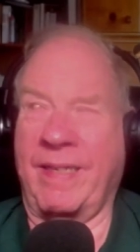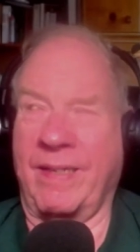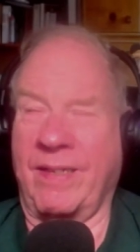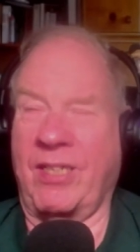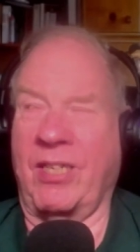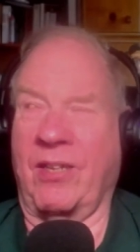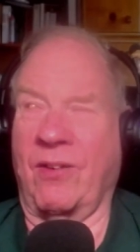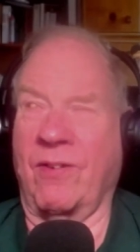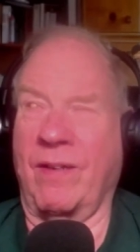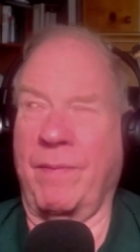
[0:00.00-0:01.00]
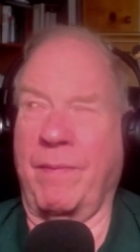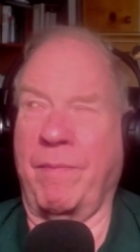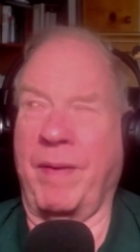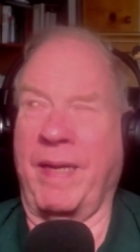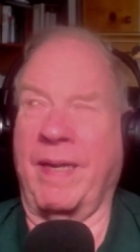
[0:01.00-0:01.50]
to
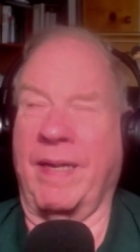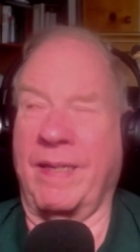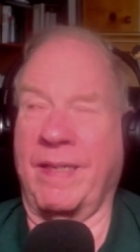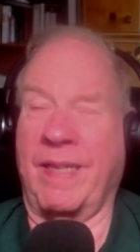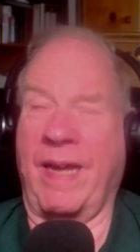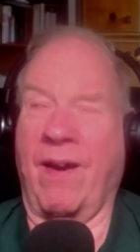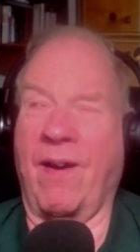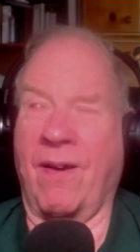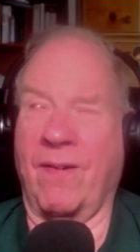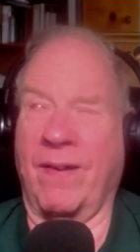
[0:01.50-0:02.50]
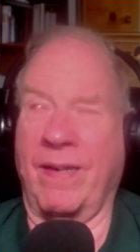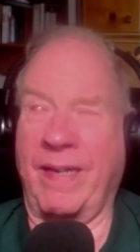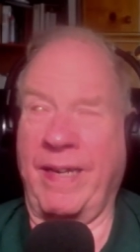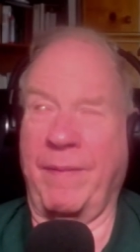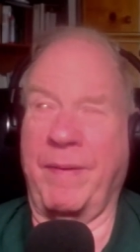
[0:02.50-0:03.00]
children because they are
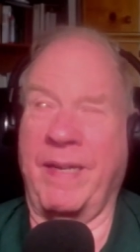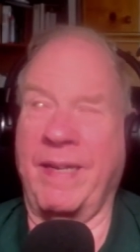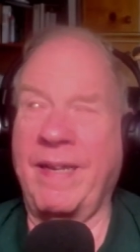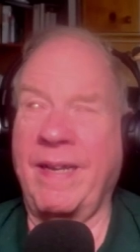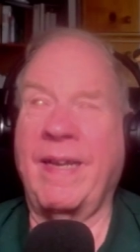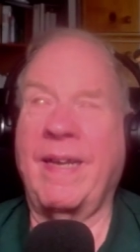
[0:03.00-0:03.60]
uninhibited